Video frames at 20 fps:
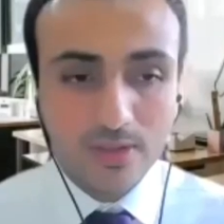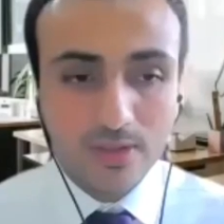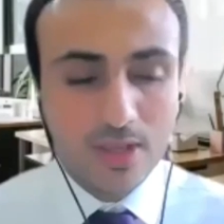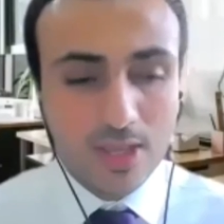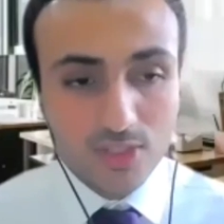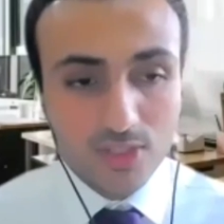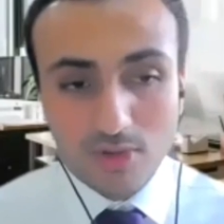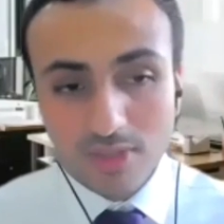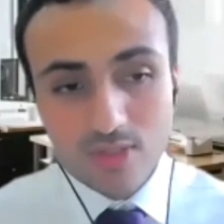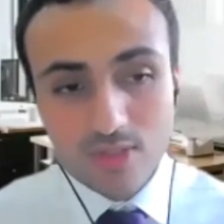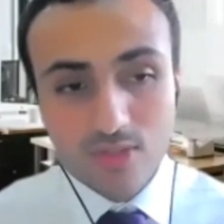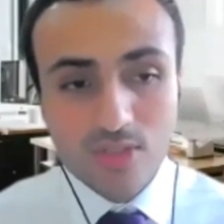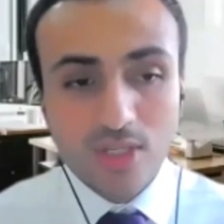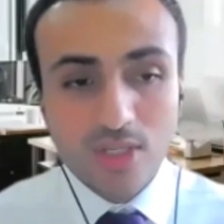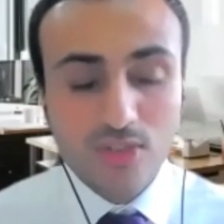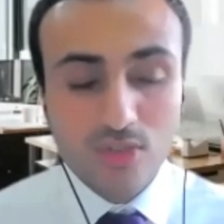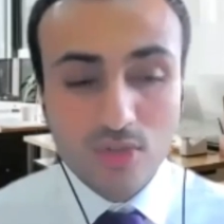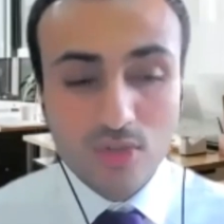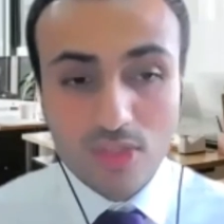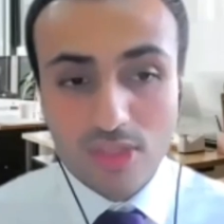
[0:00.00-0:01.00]
It's good that you
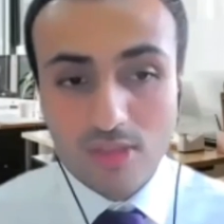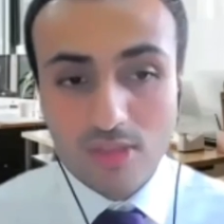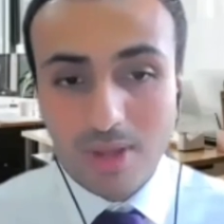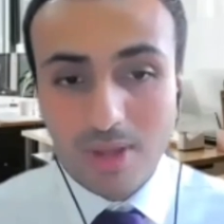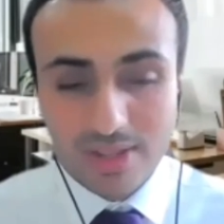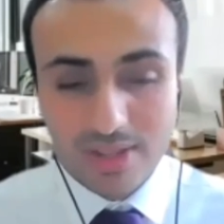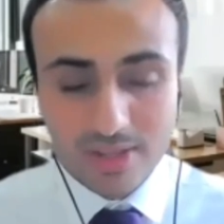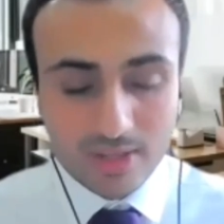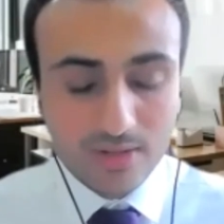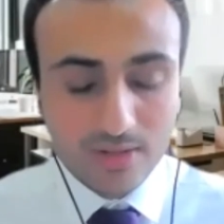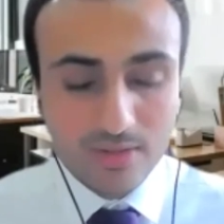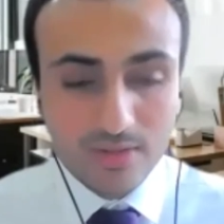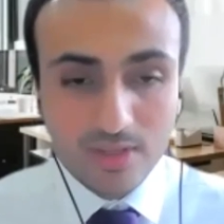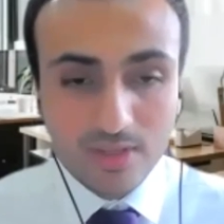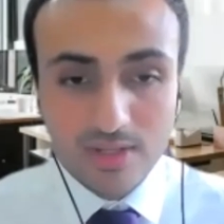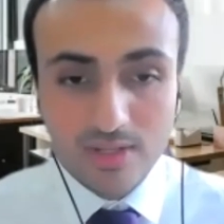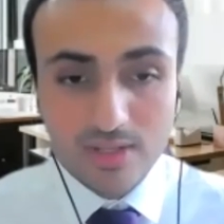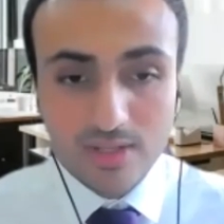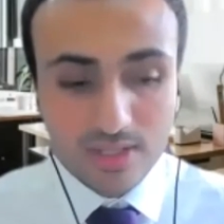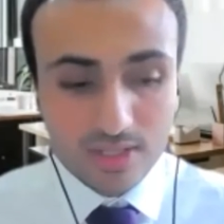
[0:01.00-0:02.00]
touched on thematic and
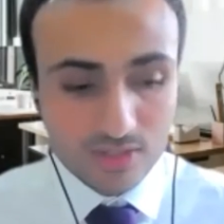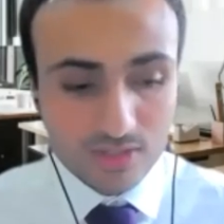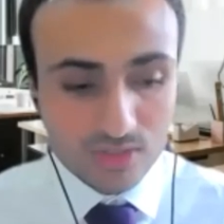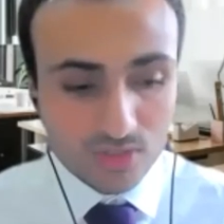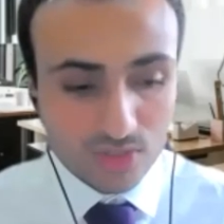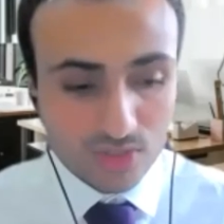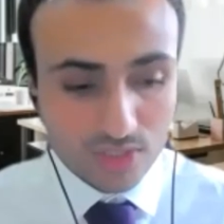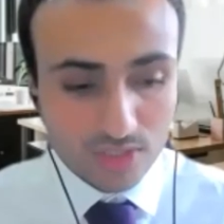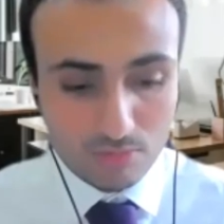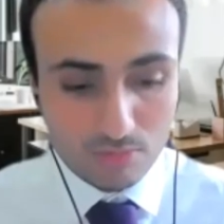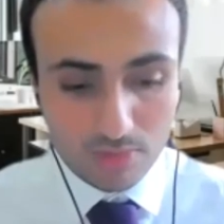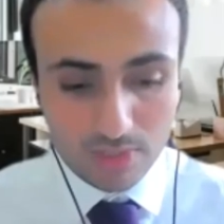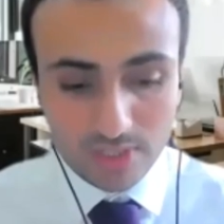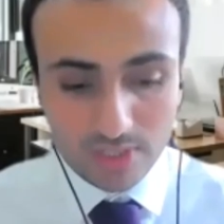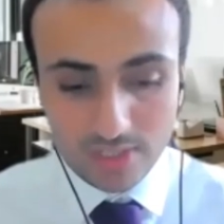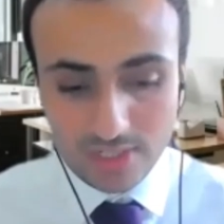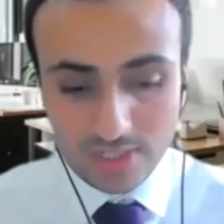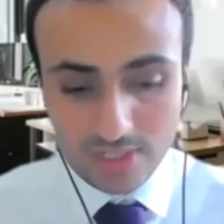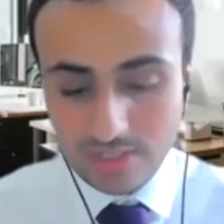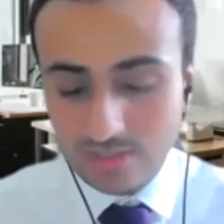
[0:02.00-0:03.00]
ESG,
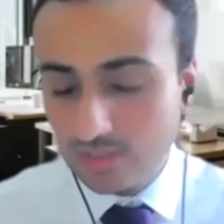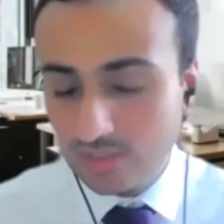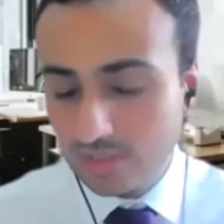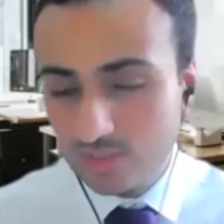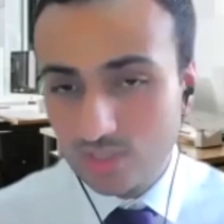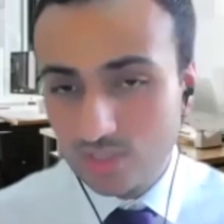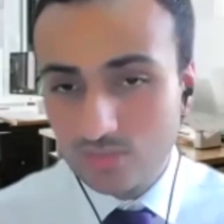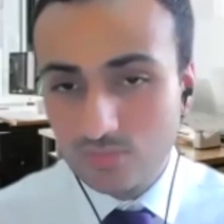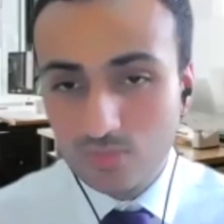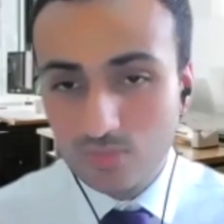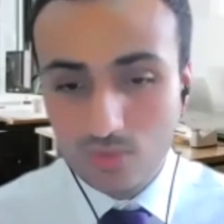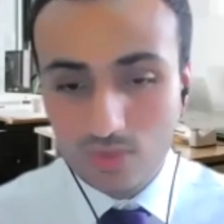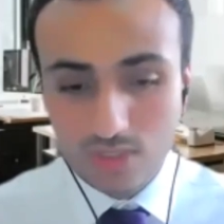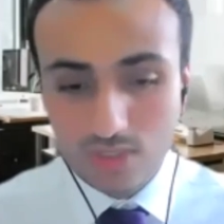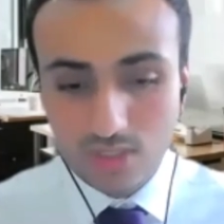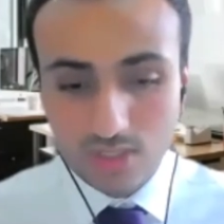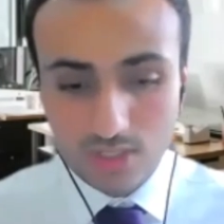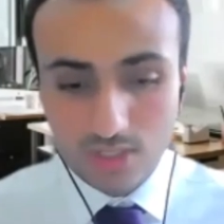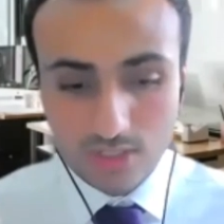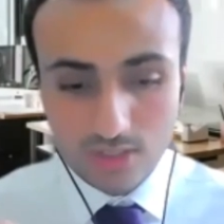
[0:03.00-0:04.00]
really. And just for
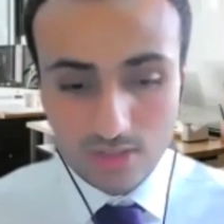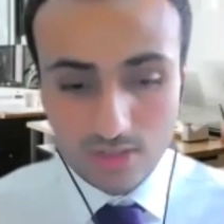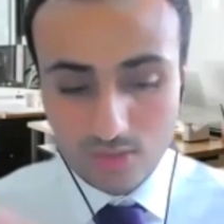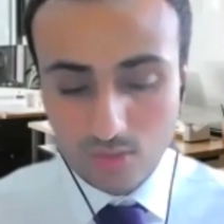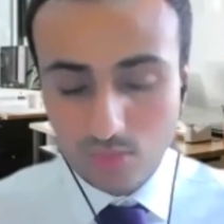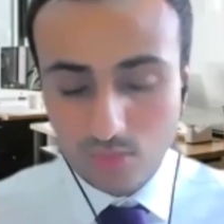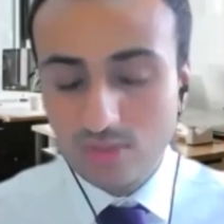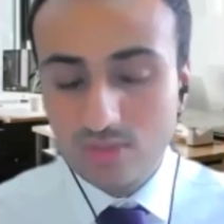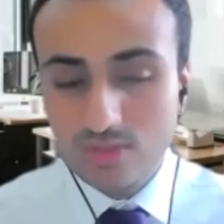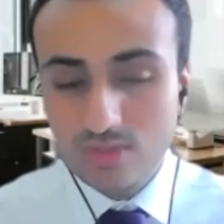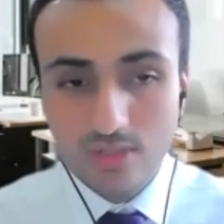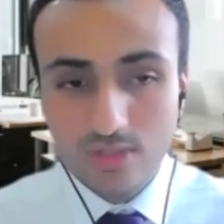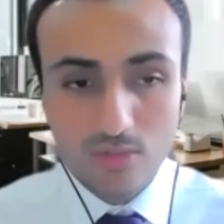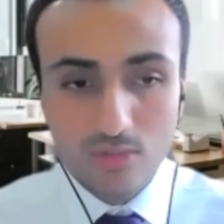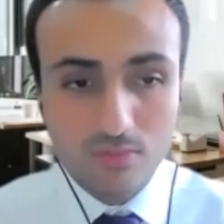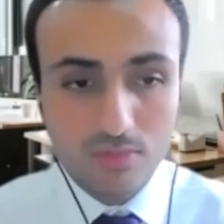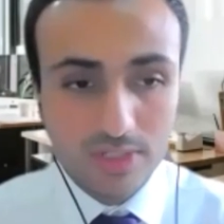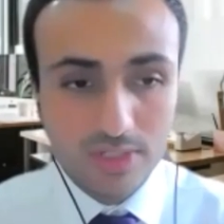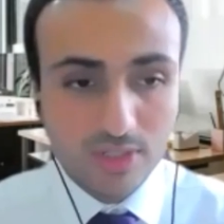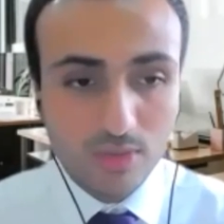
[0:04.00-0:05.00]
the audience that
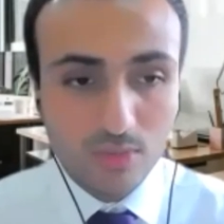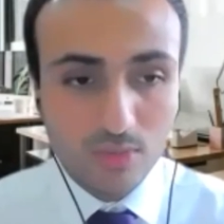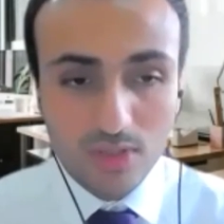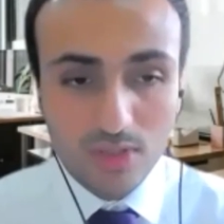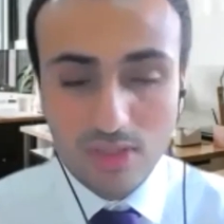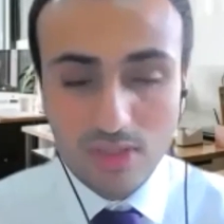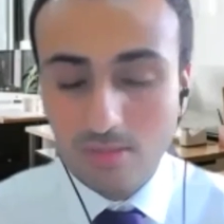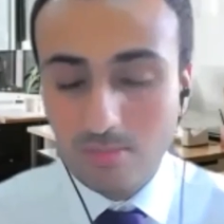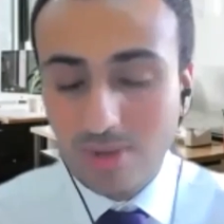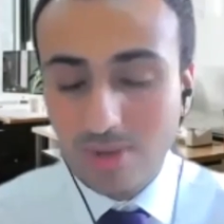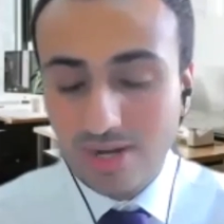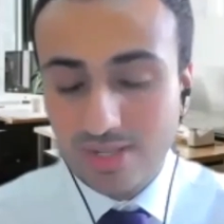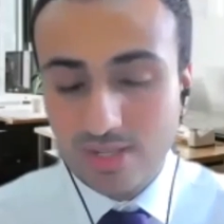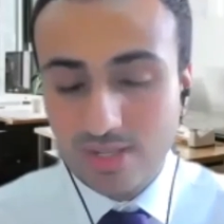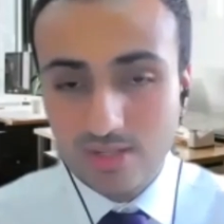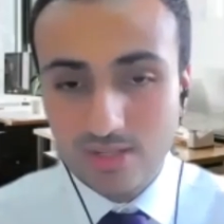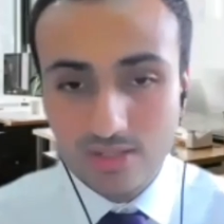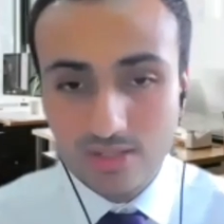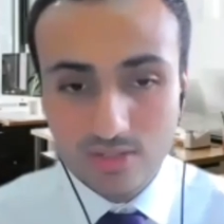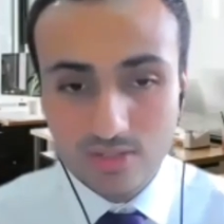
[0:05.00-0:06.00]
don't really know what thematic
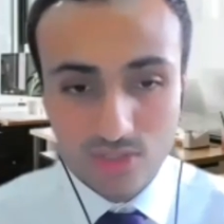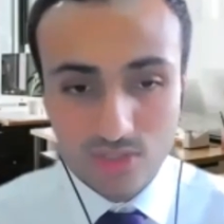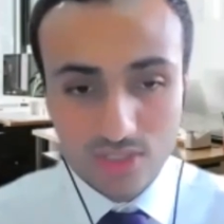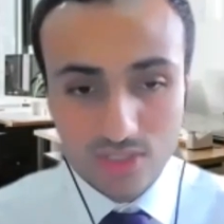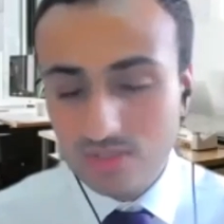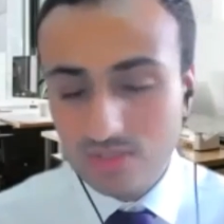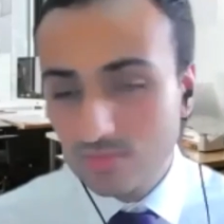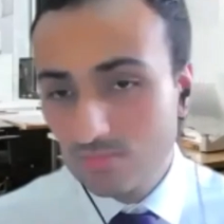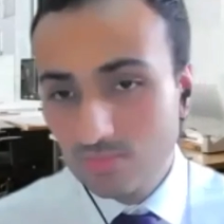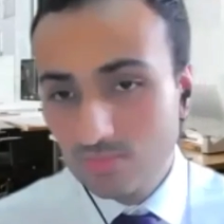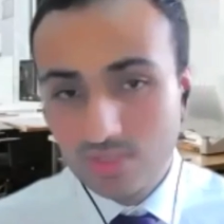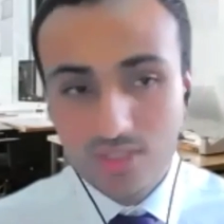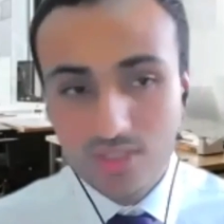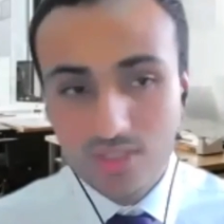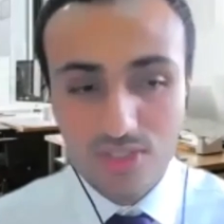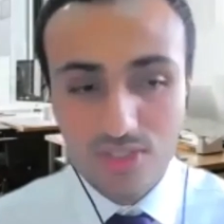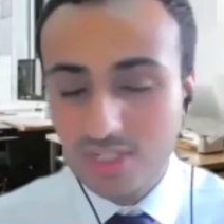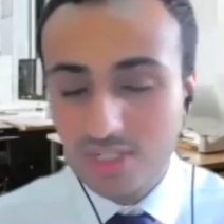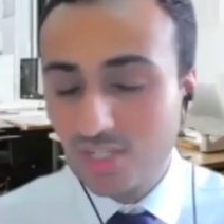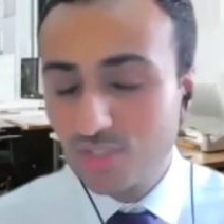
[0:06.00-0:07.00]
and ESG is,
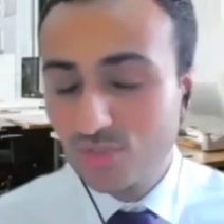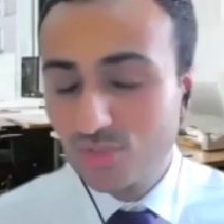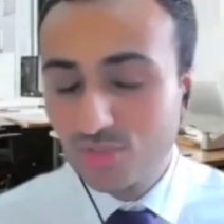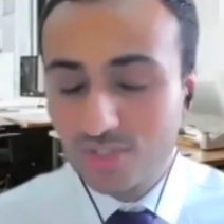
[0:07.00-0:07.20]
ESG naturally